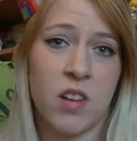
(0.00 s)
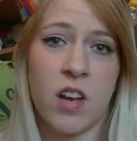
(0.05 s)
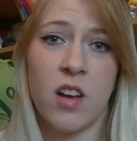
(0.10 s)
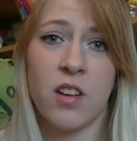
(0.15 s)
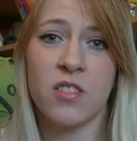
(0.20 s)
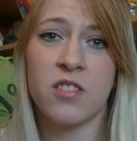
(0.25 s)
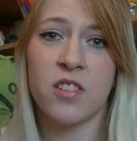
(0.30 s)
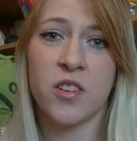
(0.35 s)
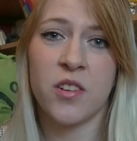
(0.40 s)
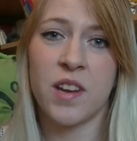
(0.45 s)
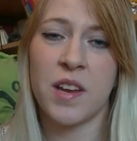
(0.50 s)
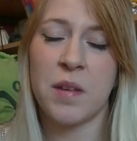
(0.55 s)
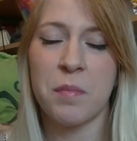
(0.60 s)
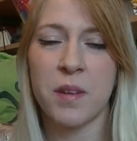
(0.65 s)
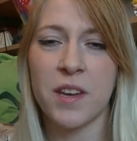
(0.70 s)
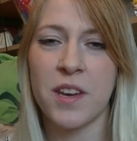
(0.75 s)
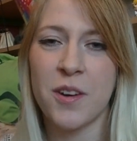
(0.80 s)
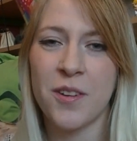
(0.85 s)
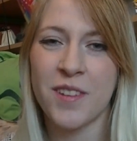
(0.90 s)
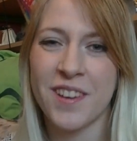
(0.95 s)
Also, let
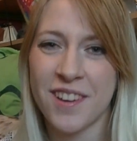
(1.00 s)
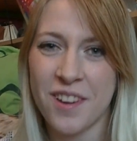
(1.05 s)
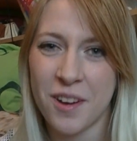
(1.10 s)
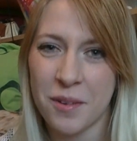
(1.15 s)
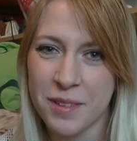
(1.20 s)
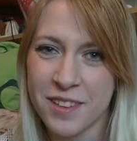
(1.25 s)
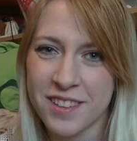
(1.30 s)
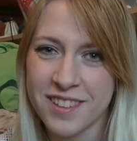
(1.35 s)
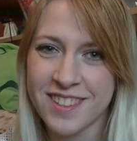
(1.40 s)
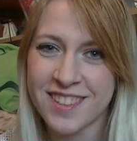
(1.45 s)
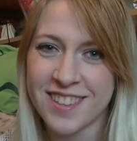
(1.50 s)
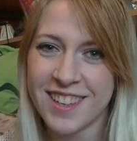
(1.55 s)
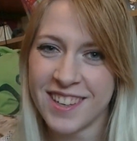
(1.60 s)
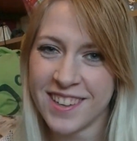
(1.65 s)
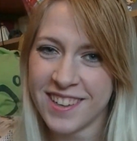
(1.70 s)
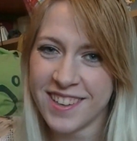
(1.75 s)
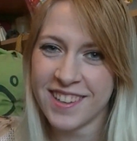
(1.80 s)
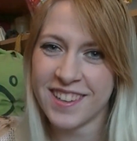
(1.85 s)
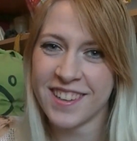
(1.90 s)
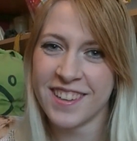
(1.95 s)
me know in the comments.
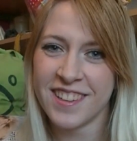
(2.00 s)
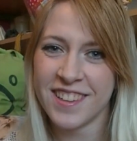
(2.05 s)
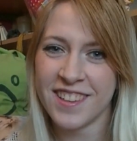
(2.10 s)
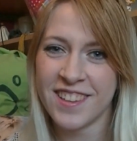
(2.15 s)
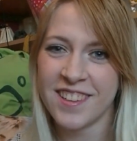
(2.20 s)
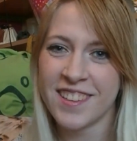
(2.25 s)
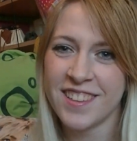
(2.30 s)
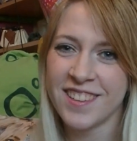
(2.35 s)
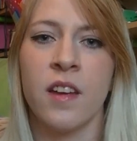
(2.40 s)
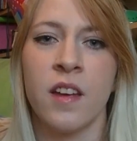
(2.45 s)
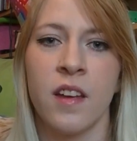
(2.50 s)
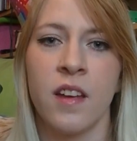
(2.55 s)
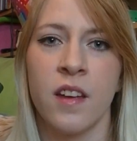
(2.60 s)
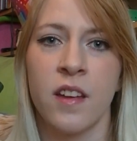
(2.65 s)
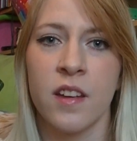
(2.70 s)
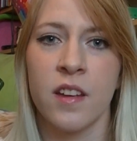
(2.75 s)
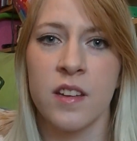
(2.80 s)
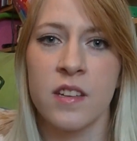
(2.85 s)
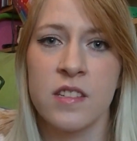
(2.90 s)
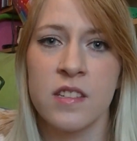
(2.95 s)

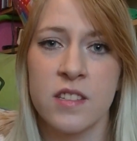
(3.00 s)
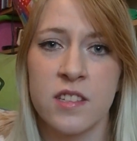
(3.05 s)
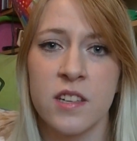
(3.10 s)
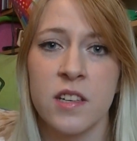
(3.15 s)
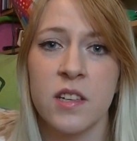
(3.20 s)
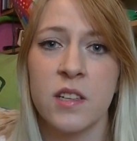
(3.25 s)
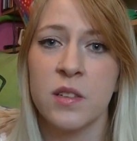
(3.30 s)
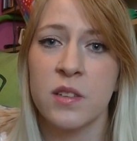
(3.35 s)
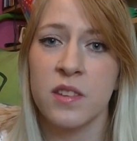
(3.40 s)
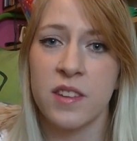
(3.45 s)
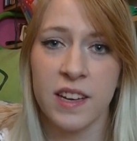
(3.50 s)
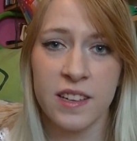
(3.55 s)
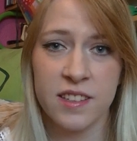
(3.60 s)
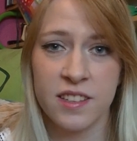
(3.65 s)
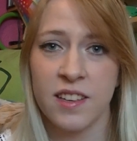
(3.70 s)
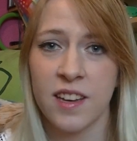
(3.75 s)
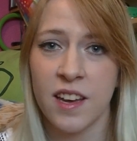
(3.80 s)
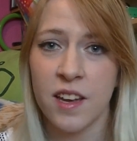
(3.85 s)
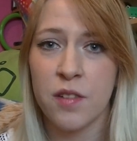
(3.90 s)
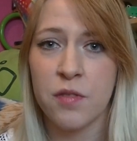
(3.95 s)
So,
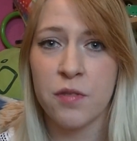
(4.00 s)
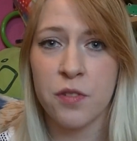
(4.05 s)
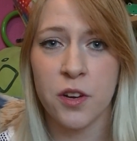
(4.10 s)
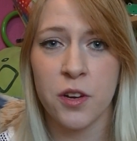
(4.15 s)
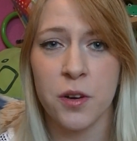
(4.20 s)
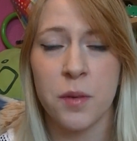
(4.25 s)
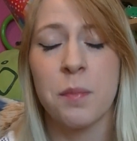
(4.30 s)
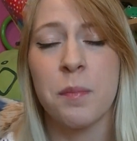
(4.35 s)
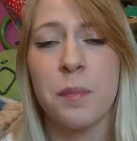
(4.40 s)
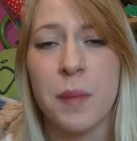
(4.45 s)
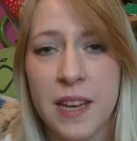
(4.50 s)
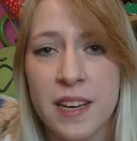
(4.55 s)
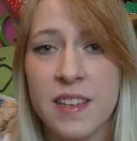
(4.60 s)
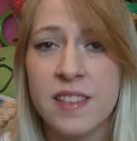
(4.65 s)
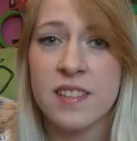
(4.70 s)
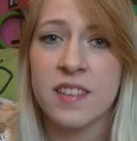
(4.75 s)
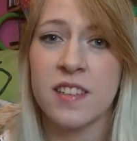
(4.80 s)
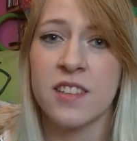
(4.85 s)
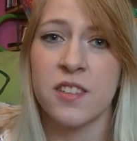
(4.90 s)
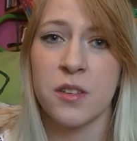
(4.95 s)
thanks again for your
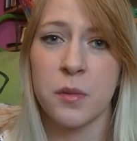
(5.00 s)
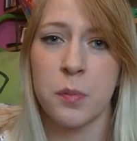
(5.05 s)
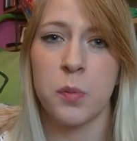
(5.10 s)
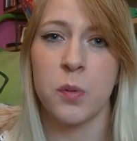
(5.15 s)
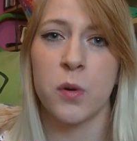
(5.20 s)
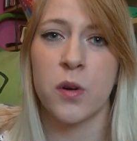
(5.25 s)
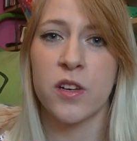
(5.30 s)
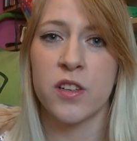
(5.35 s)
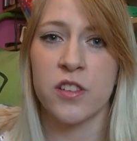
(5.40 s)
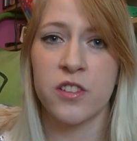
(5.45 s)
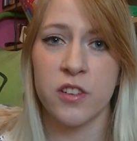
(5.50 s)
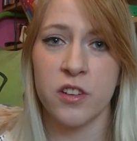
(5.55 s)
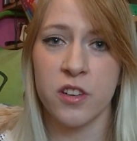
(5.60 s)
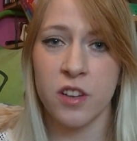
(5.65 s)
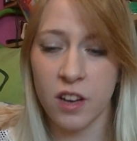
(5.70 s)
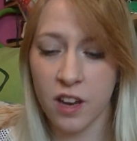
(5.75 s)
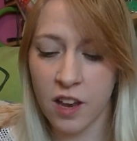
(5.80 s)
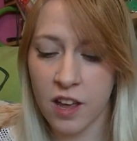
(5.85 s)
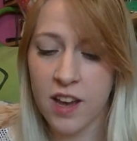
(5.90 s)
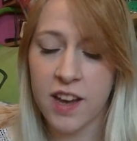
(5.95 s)
amazing support, your
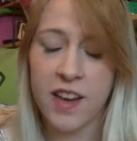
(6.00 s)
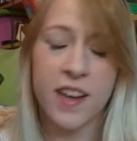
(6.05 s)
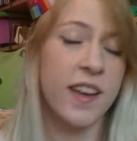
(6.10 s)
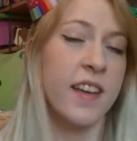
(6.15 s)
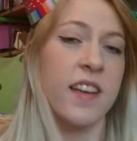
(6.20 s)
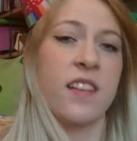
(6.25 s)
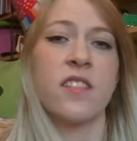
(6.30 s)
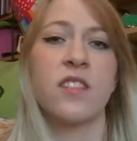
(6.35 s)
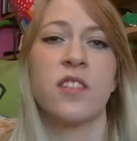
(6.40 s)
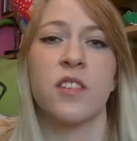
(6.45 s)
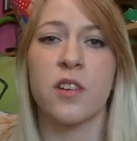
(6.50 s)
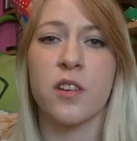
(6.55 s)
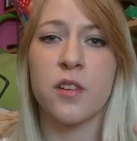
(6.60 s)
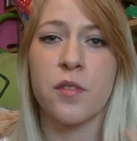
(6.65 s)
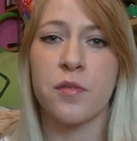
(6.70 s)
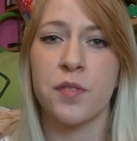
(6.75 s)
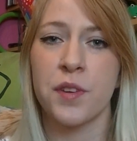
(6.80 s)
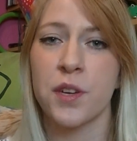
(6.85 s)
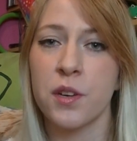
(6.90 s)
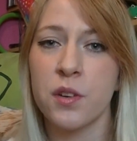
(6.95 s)
likes, your
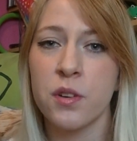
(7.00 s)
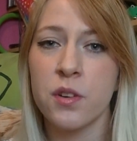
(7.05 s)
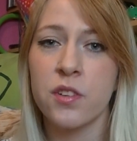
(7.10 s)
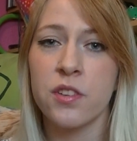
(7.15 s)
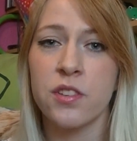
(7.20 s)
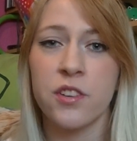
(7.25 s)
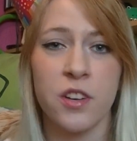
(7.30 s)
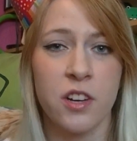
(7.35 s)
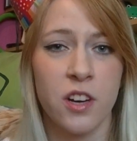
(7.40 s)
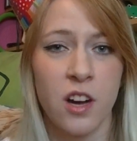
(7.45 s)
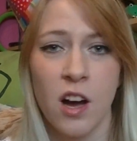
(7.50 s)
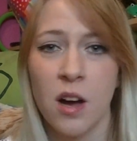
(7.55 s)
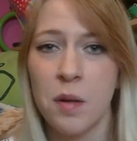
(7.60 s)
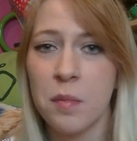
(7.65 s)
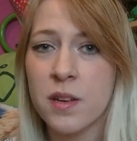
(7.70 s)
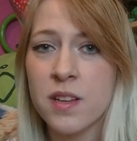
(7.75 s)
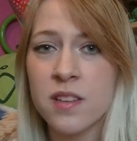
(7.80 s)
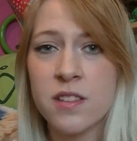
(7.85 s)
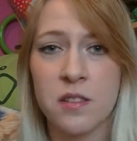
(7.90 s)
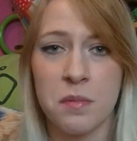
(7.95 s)
views, your
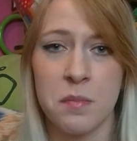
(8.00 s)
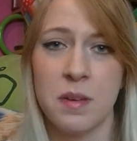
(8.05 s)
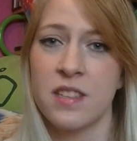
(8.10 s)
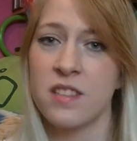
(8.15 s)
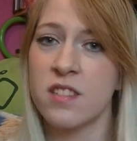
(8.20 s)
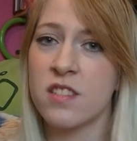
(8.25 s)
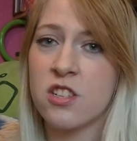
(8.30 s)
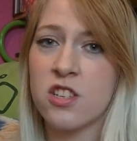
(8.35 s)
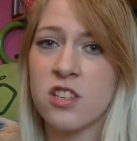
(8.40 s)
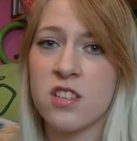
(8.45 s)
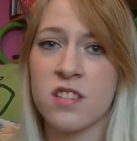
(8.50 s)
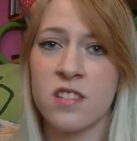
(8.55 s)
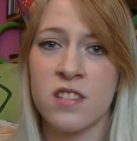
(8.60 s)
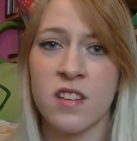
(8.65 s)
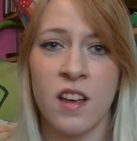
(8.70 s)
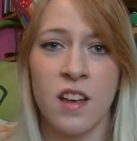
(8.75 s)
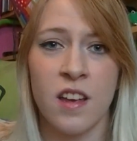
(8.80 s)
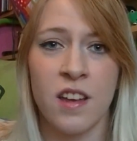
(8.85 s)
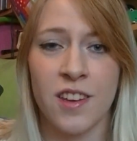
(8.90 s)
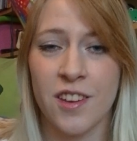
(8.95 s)
comments, messages,
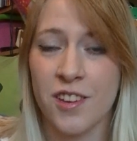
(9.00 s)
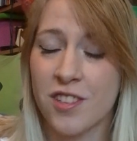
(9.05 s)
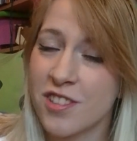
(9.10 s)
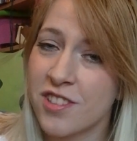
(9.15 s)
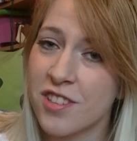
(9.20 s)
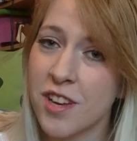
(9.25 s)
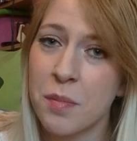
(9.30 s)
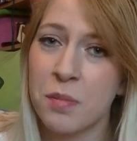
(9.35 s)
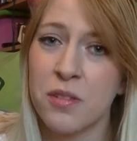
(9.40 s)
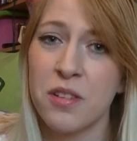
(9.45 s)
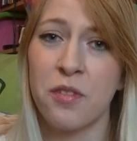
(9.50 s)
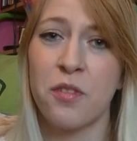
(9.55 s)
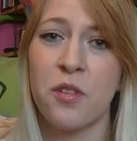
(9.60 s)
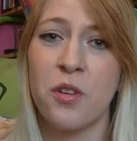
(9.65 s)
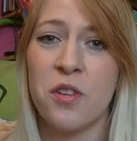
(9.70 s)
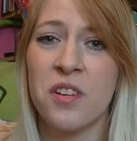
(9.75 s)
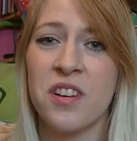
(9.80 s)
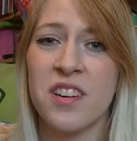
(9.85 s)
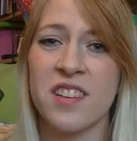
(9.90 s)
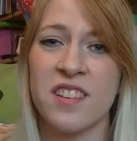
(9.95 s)
your subs, of
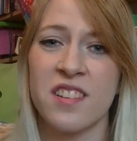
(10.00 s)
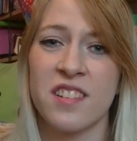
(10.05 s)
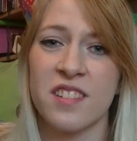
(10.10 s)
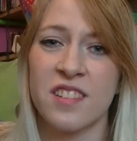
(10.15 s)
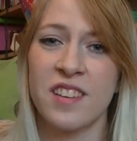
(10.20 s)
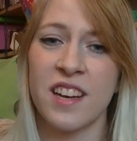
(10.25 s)
course.